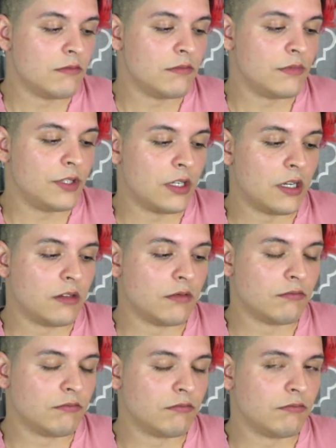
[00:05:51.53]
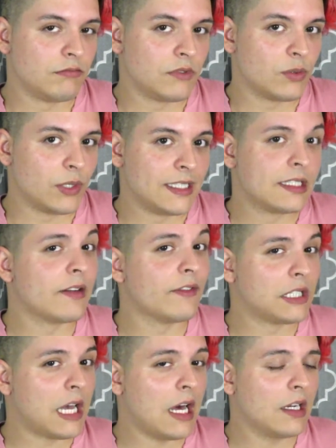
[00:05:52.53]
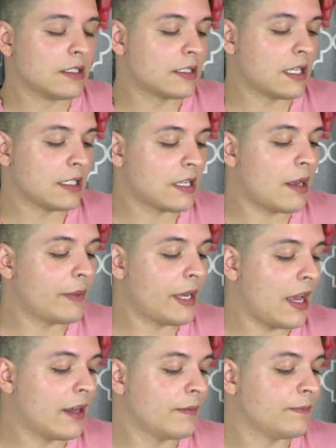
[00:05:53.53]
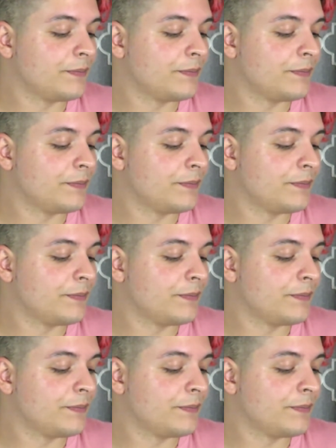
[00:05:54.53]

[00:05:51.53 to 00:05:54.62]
you know, $27. That's not bad.